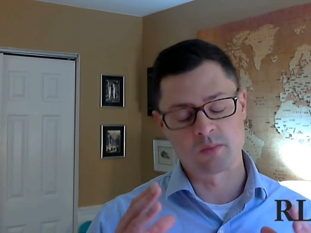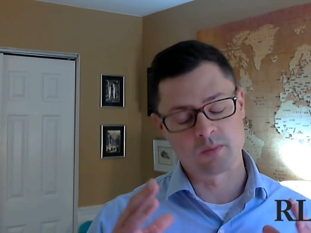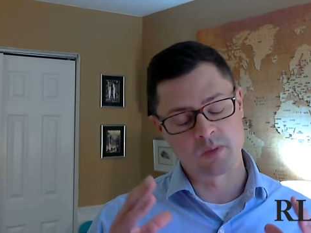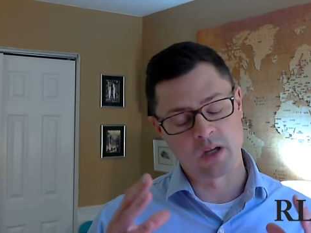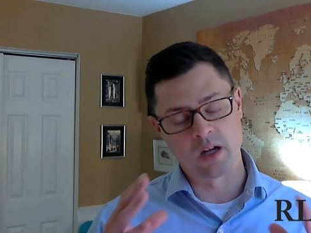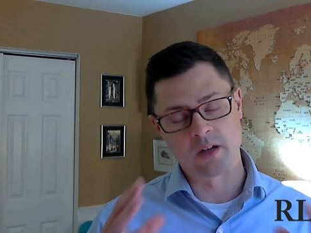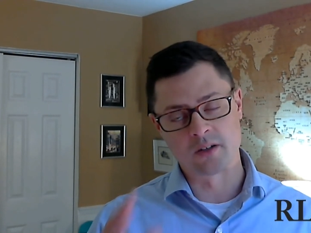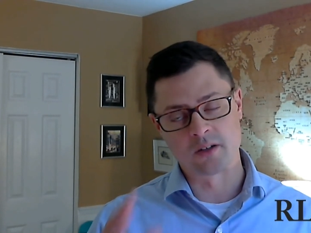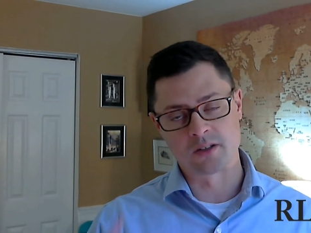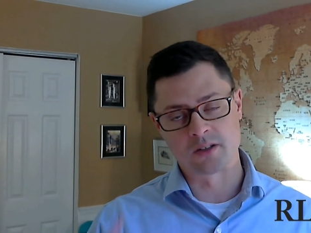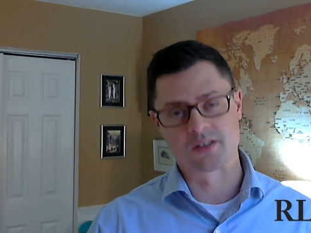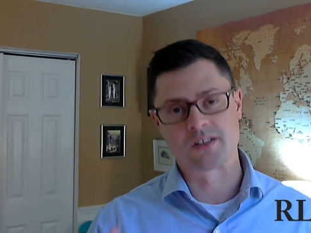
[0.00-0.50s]

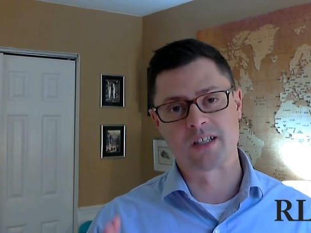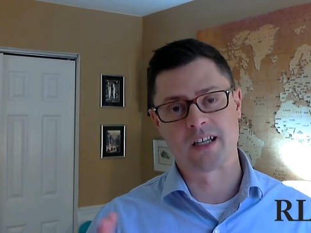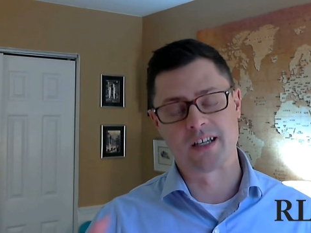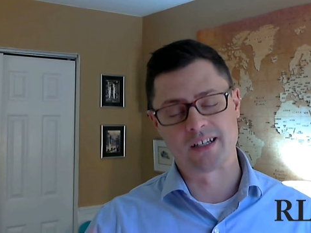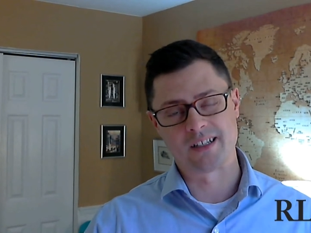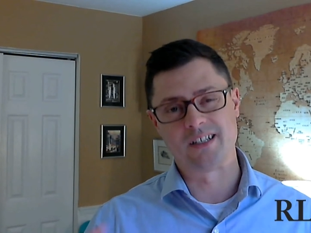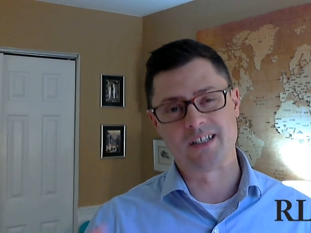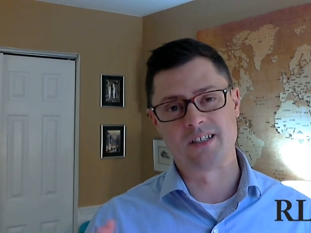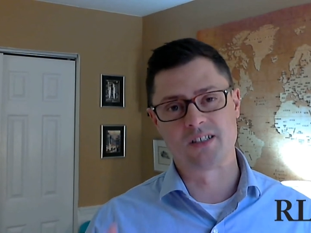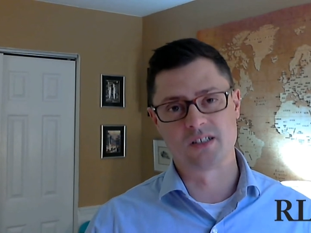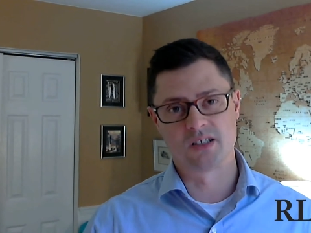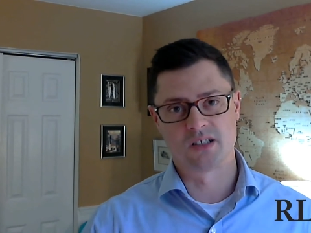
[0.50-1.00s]
understand
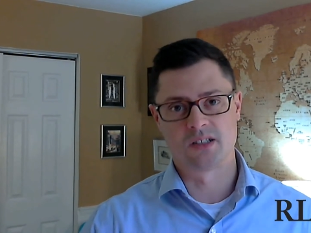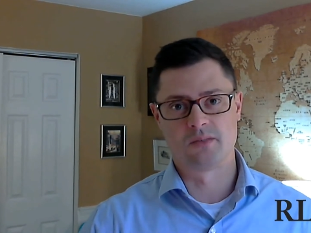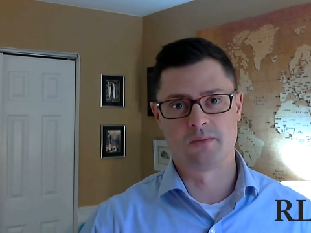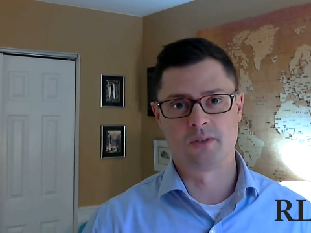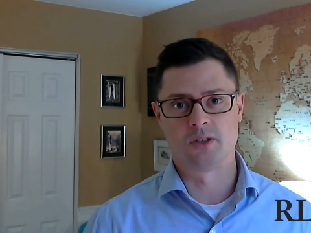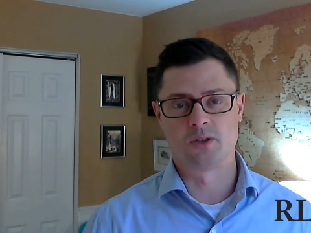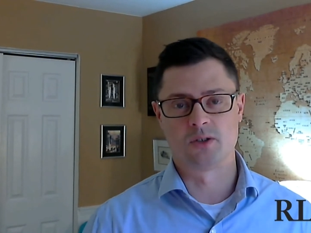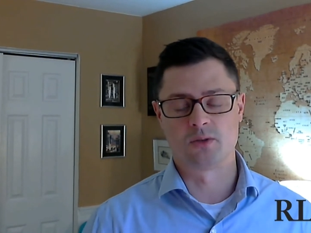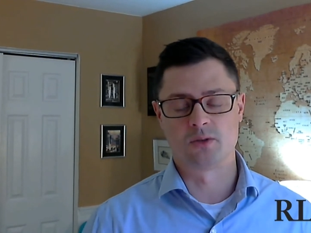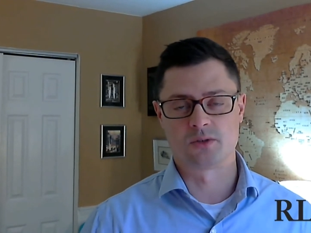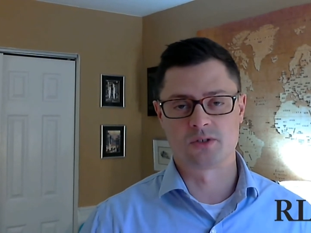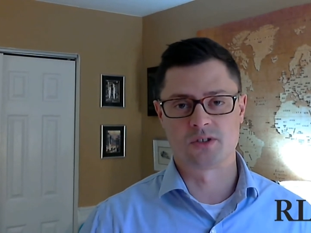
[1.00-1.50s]
each
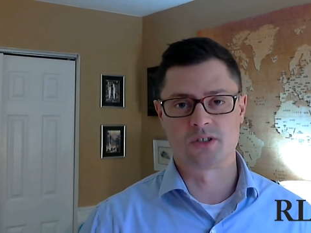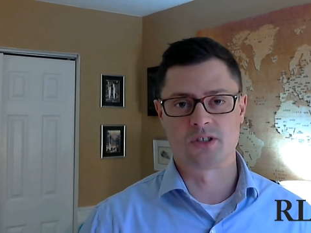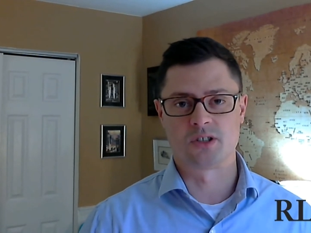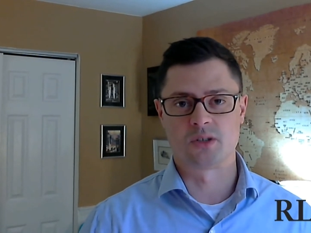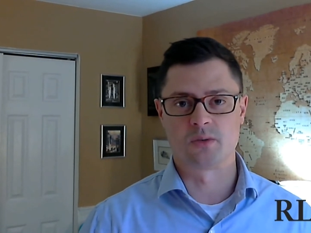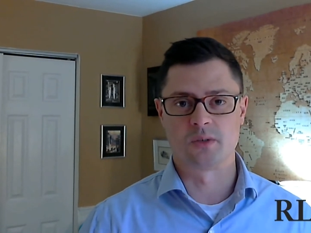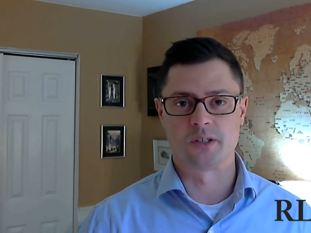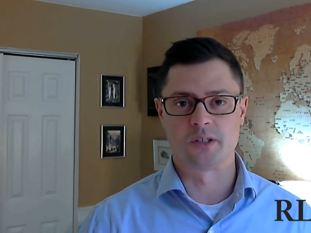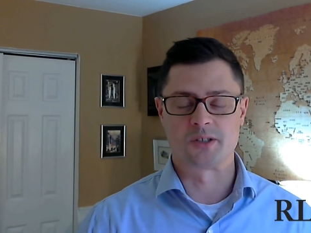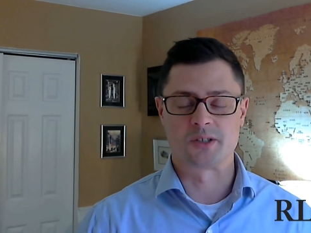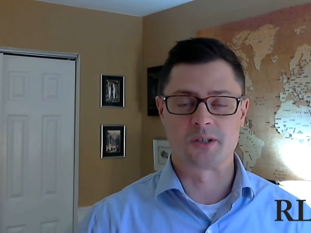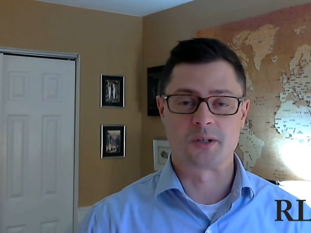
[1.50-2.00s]
individual
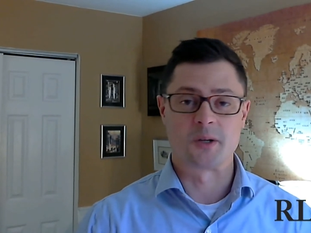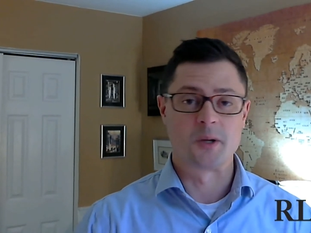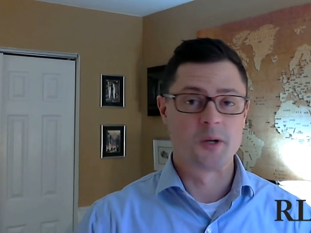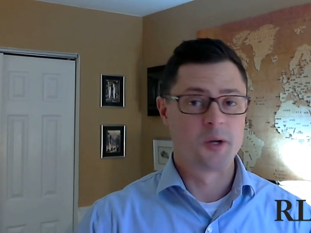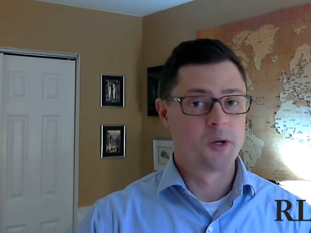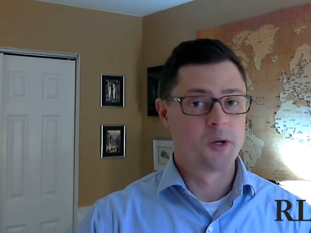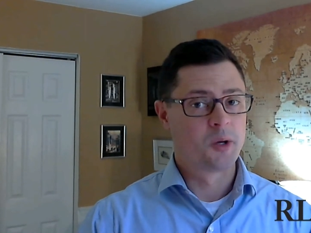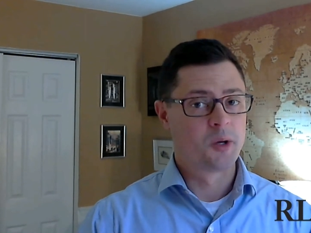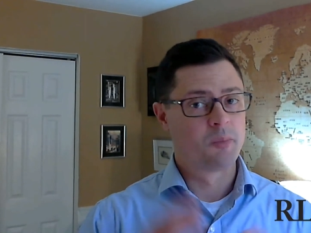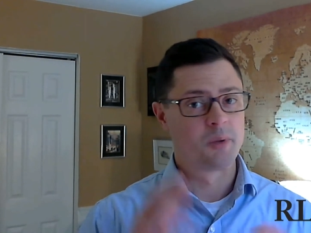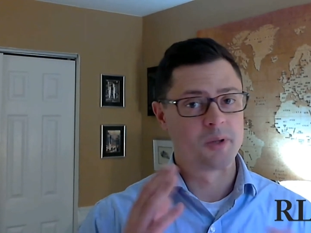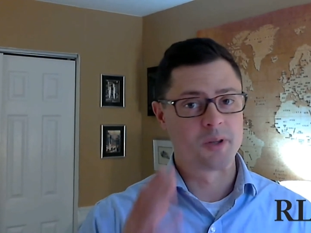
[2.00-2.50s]
situation.
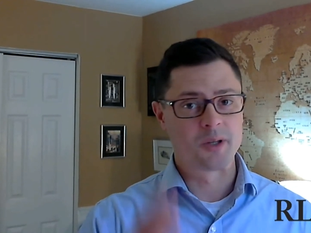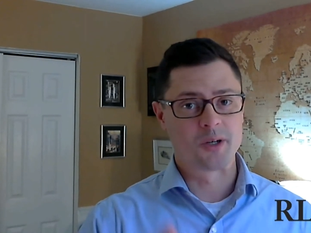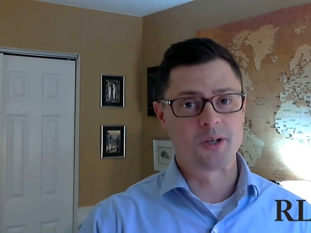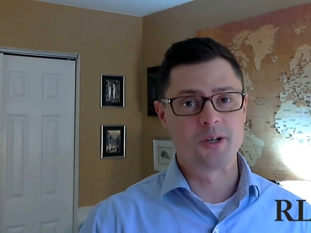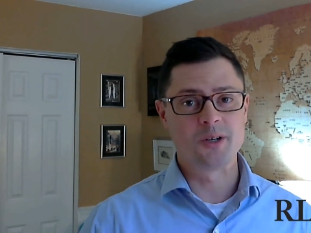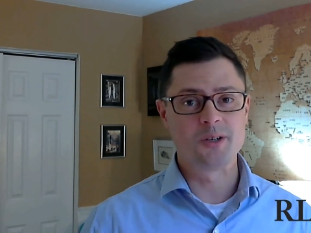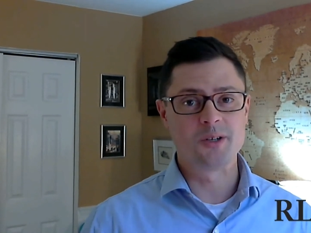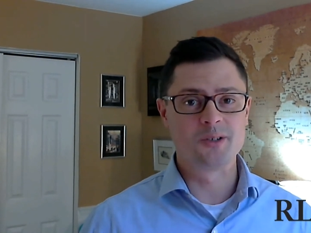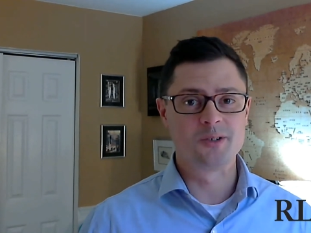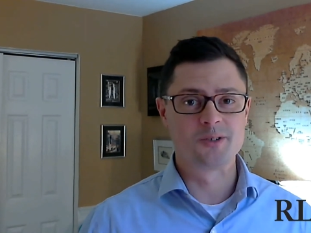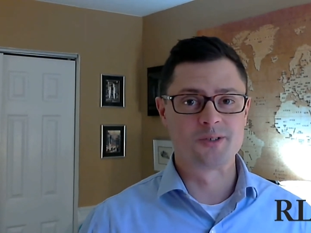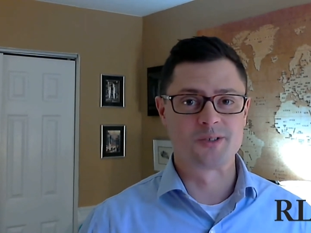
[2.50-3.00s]
But the good
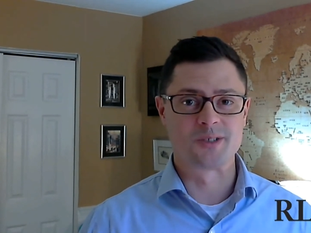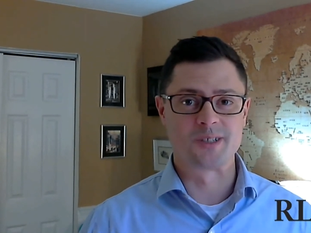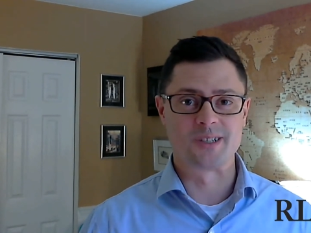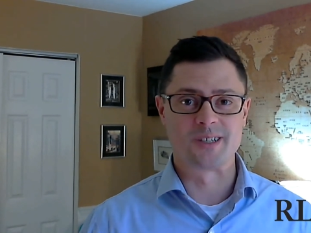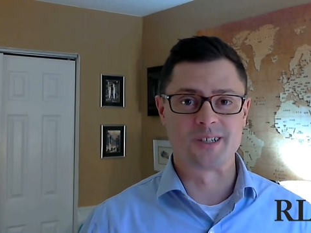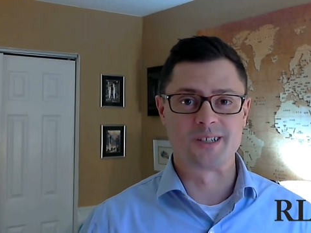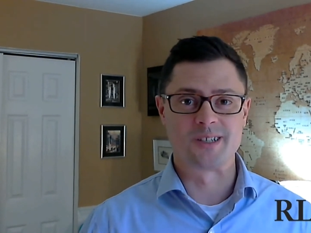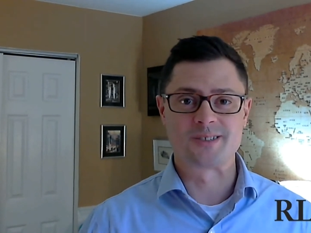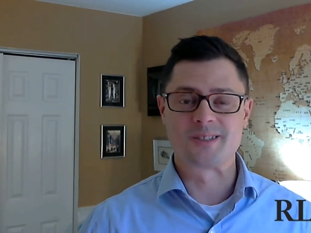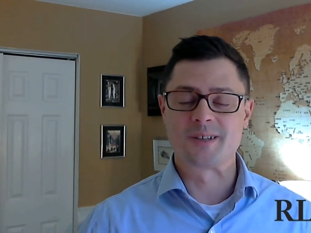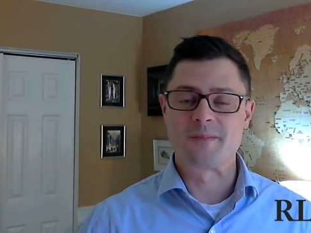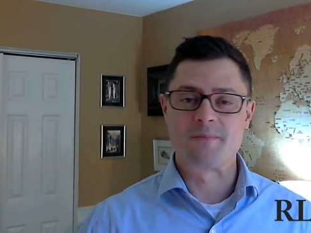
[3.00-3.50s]
news is